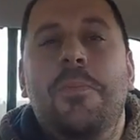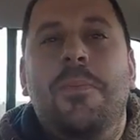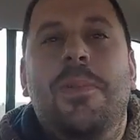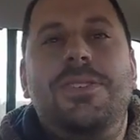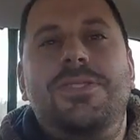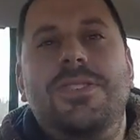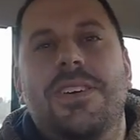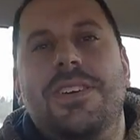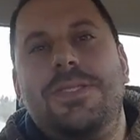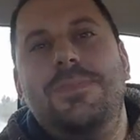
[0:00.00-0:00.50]

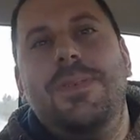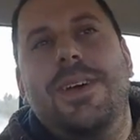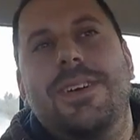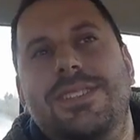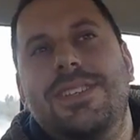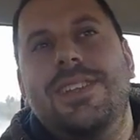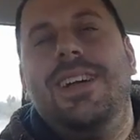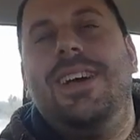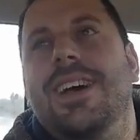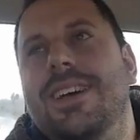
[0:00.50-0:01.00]
Truck smokes
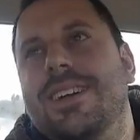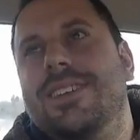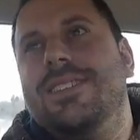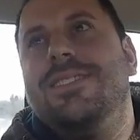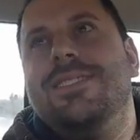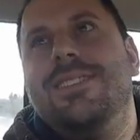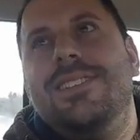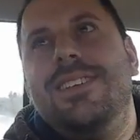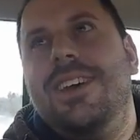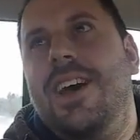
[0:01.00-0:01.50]
a lot.
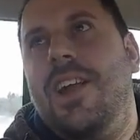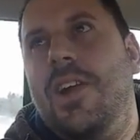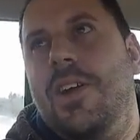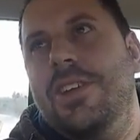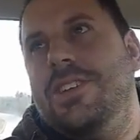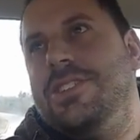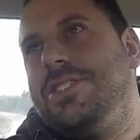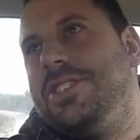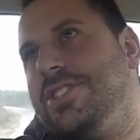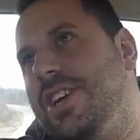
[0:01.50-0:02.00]
I don't
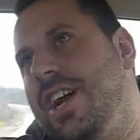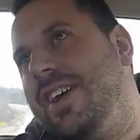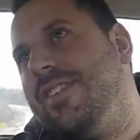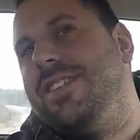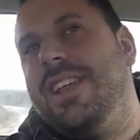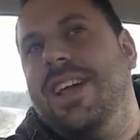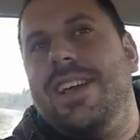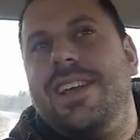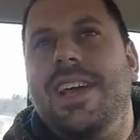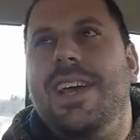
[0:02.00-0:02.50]
usually drive it
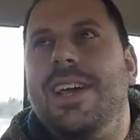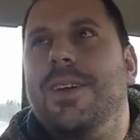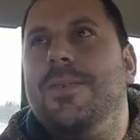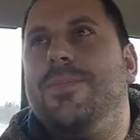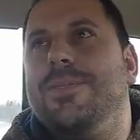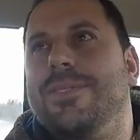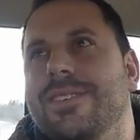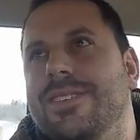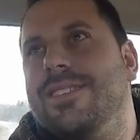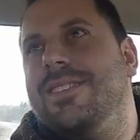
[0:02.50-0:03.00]
like that,
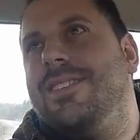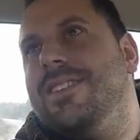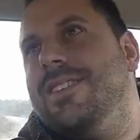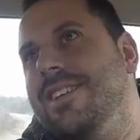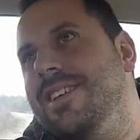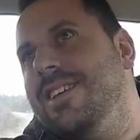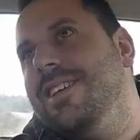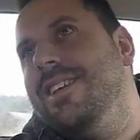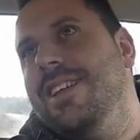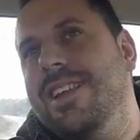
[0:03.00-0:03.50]

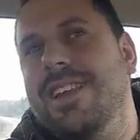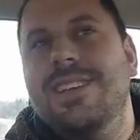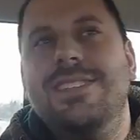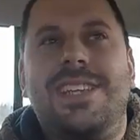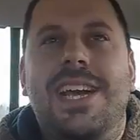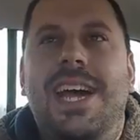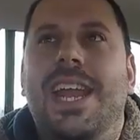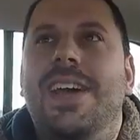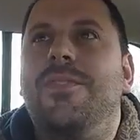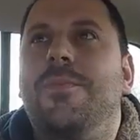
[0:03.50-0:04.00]
but it is
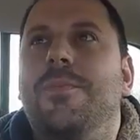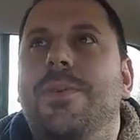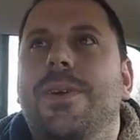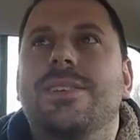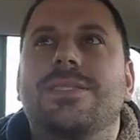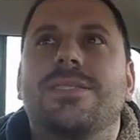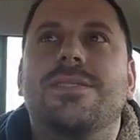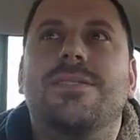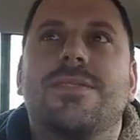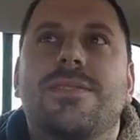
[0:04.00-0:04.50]
kind of
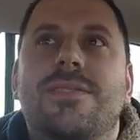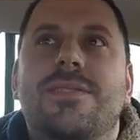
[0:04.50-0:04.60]
impressive.